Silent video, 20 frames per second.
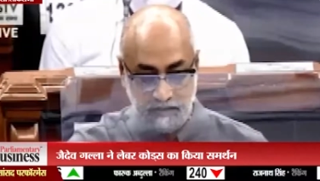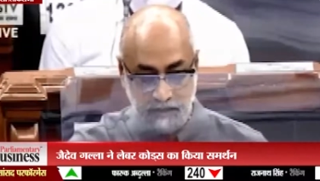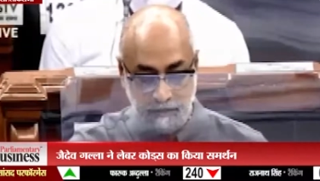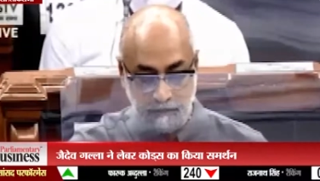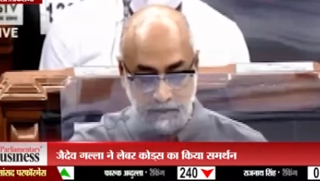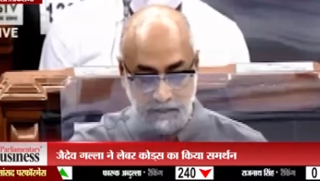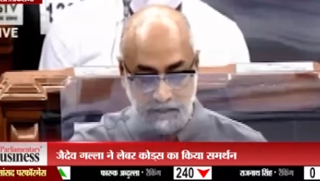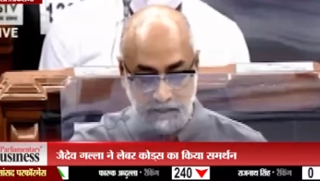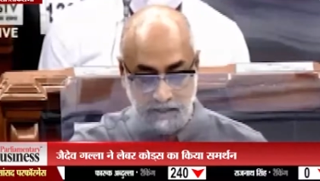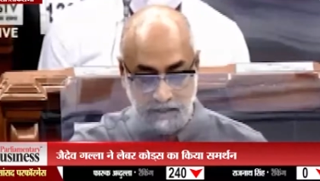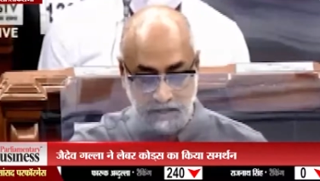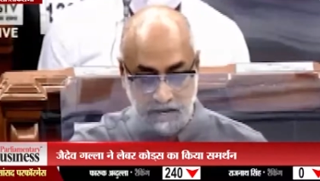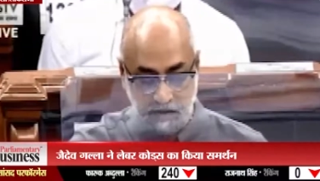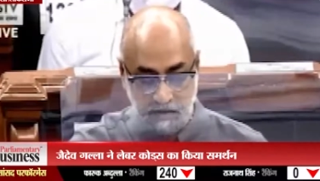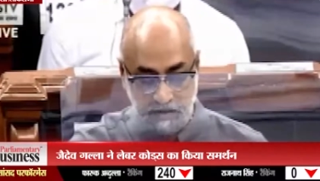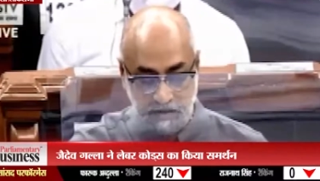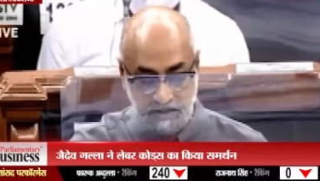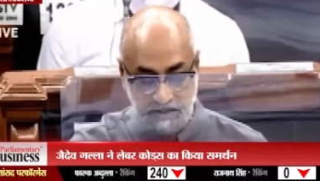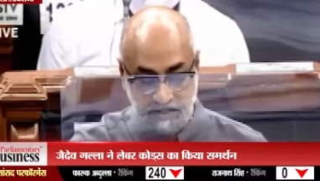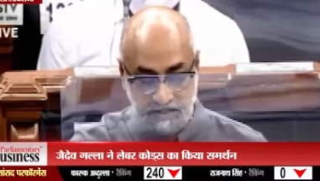The bill
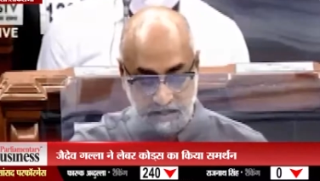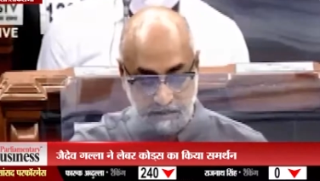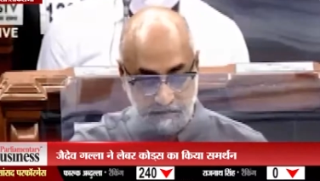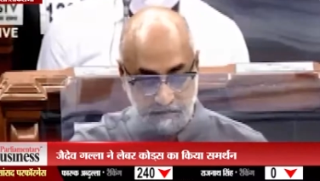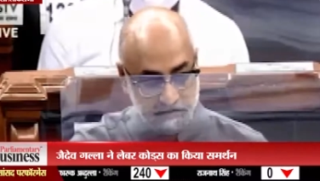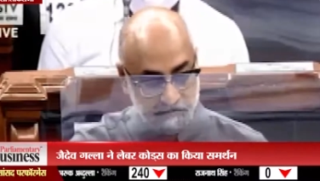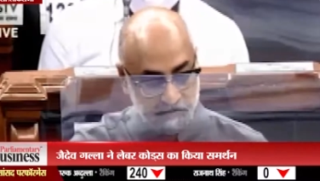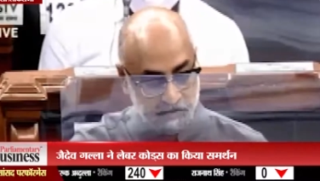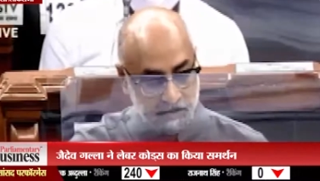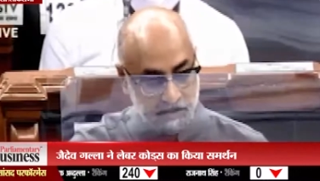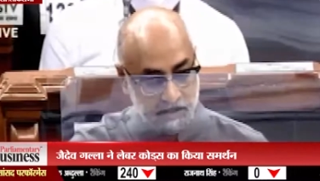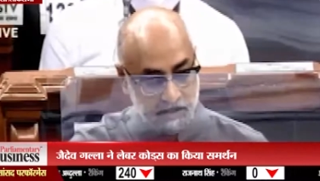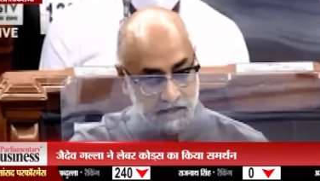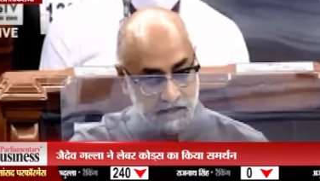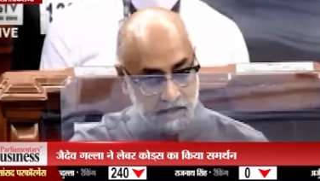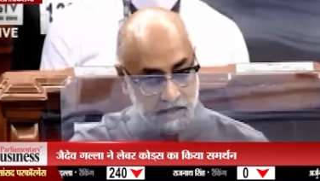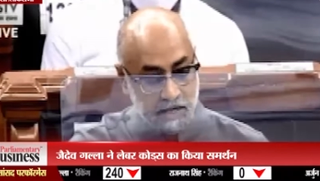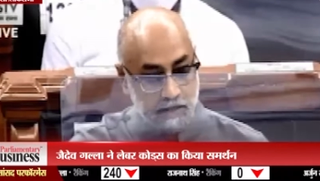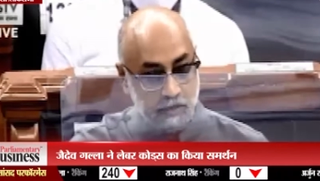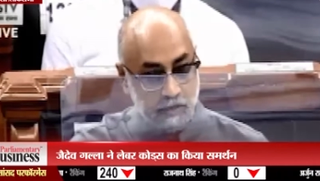allows schemes for
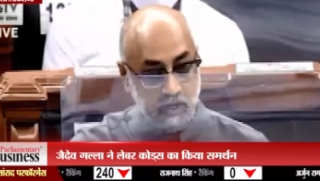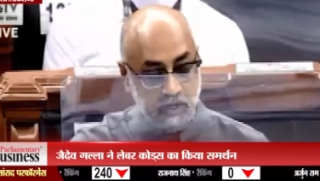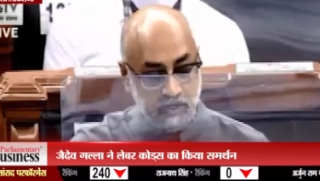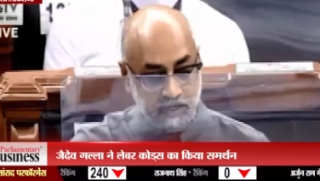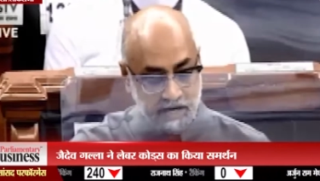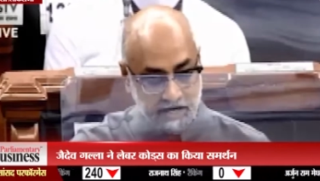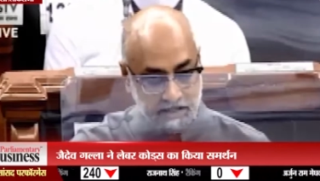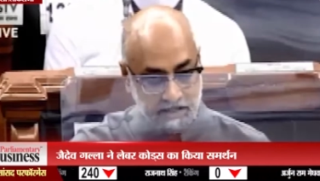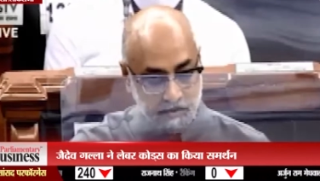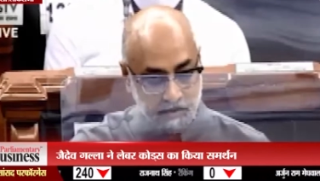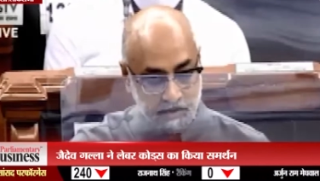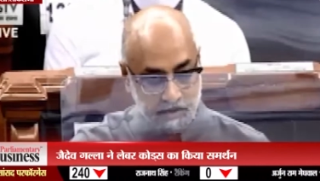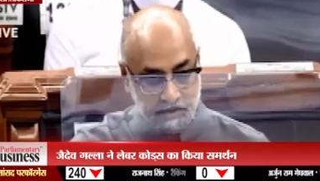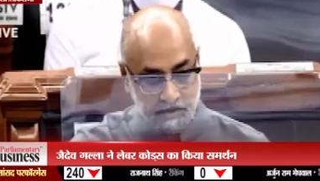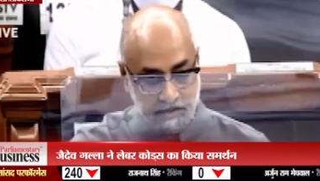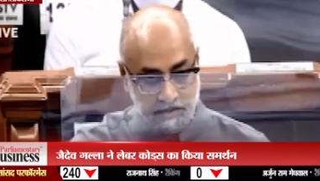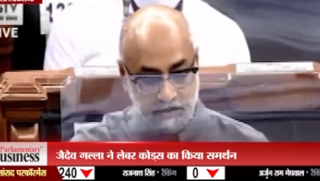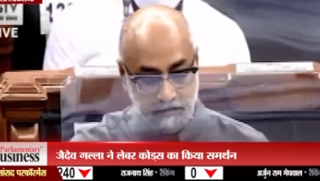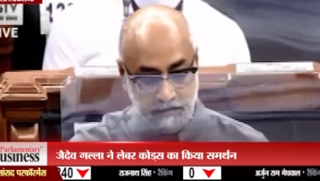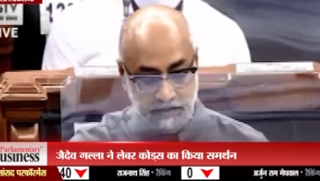unorganized
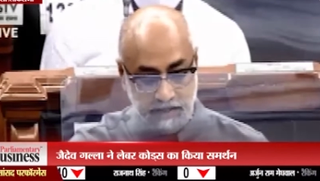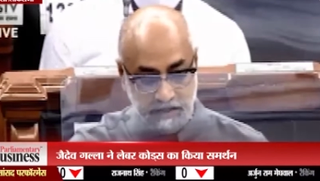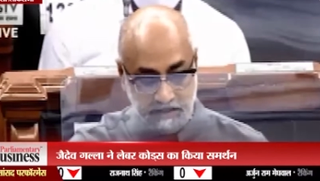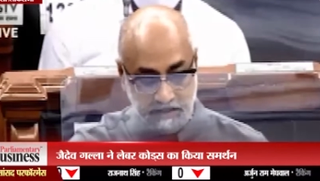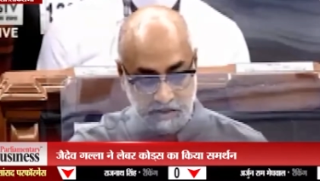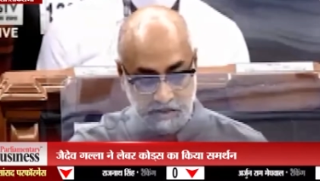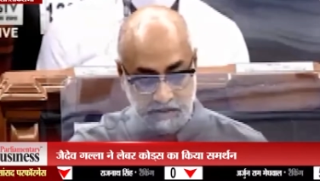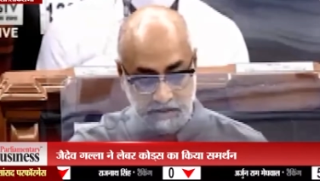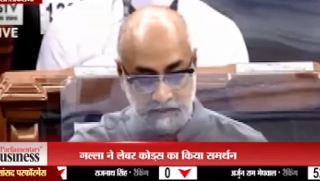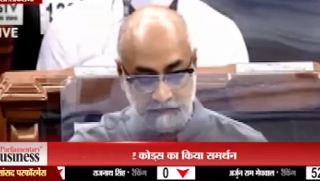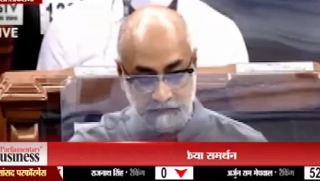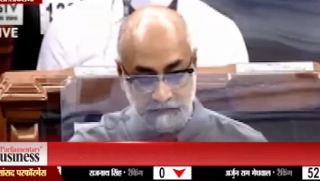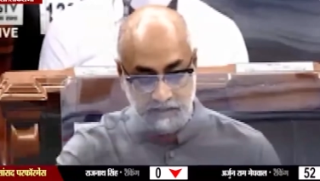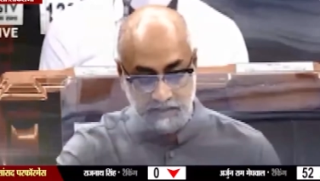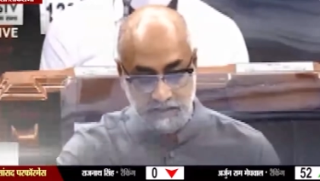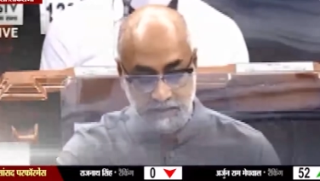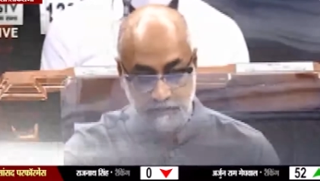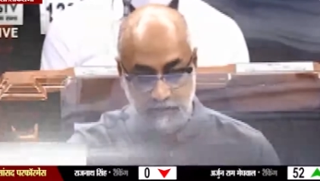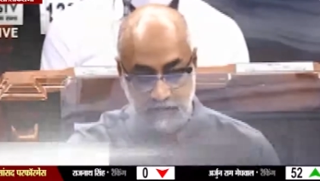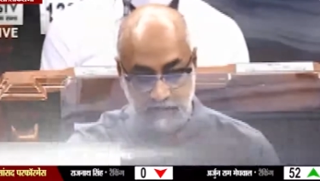workers to be additionally
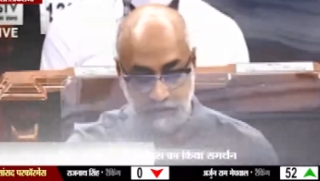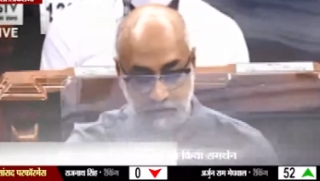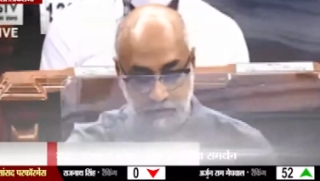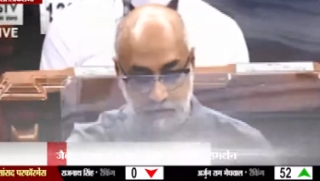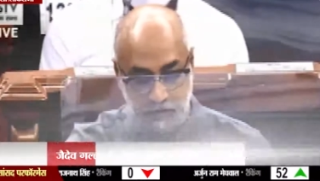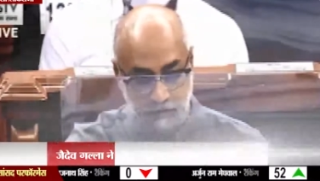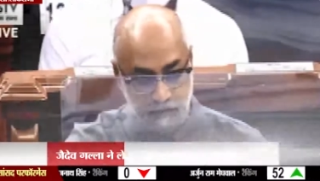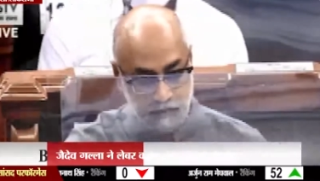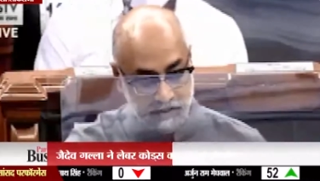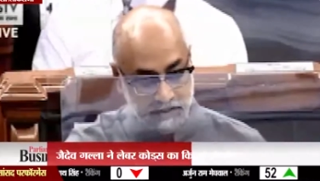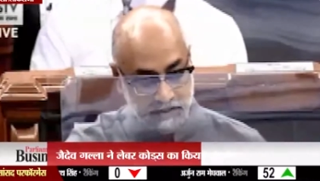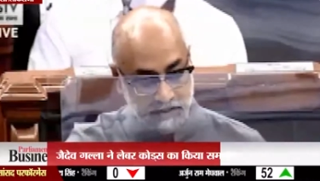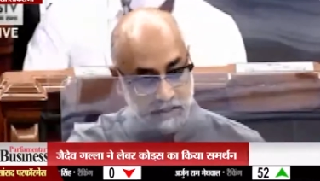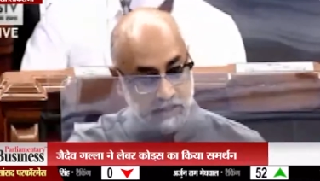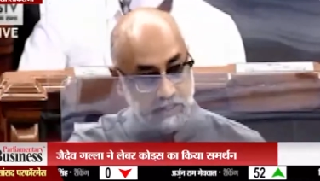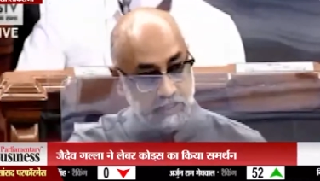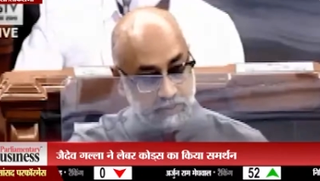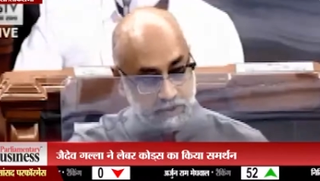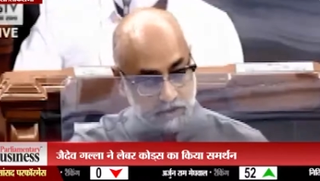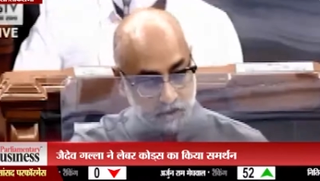funded by the Corporate
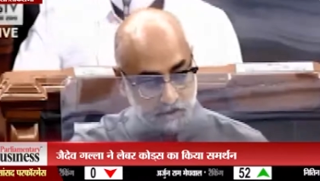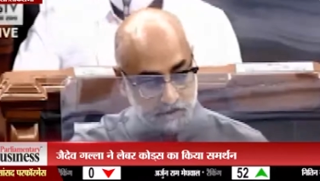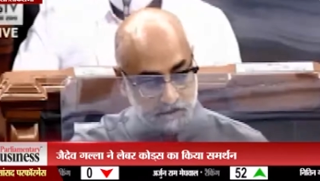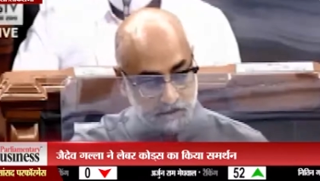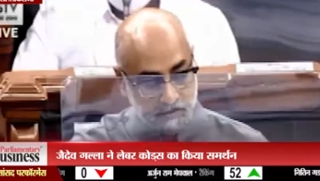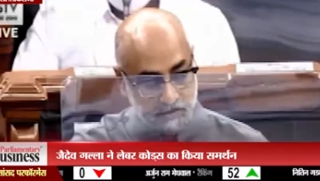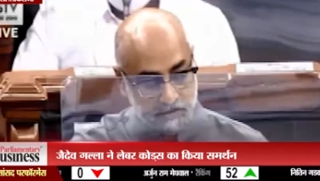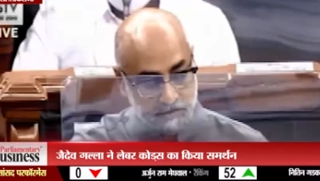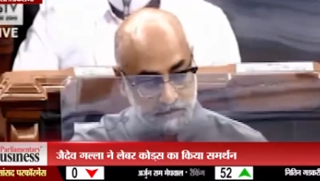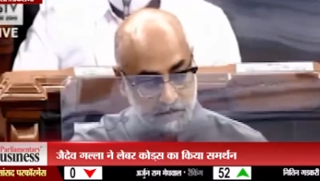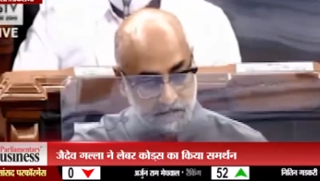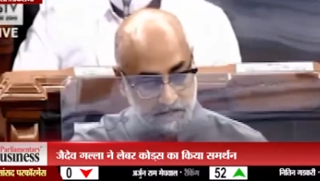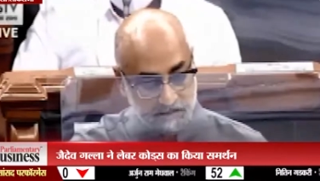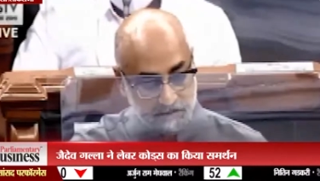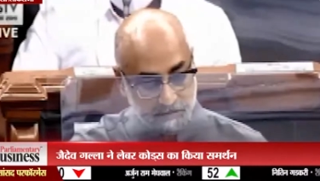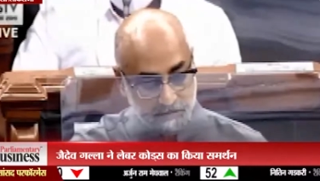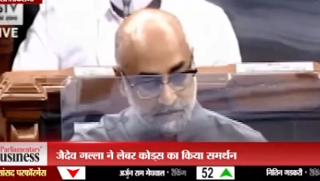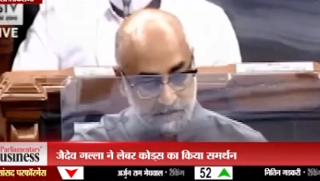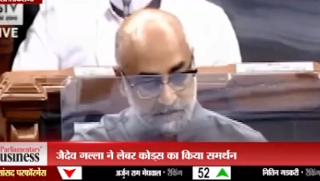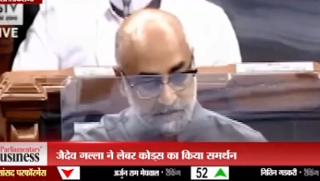Social
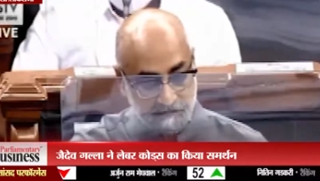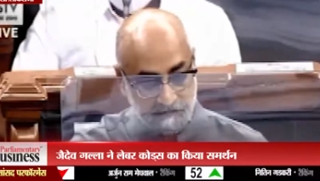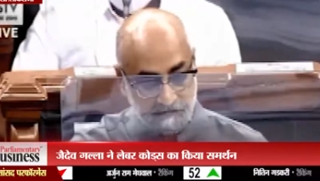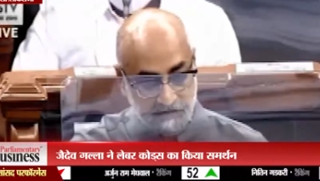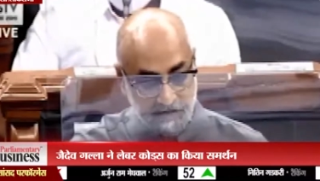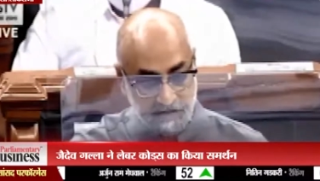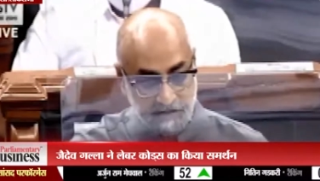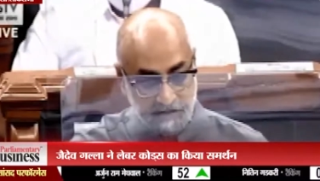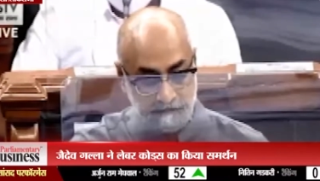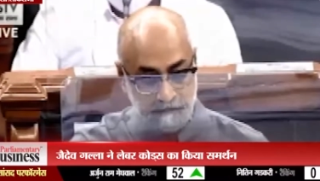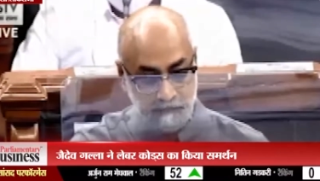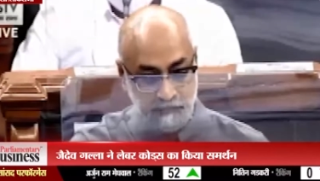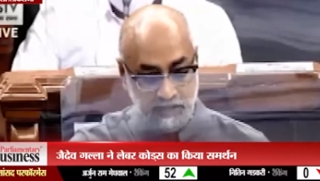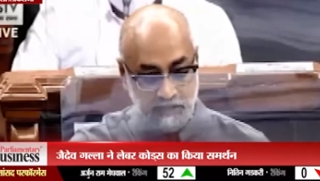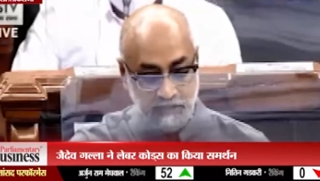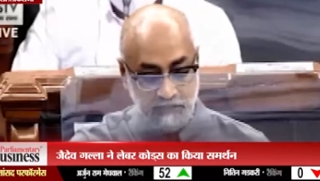Responsibility Fund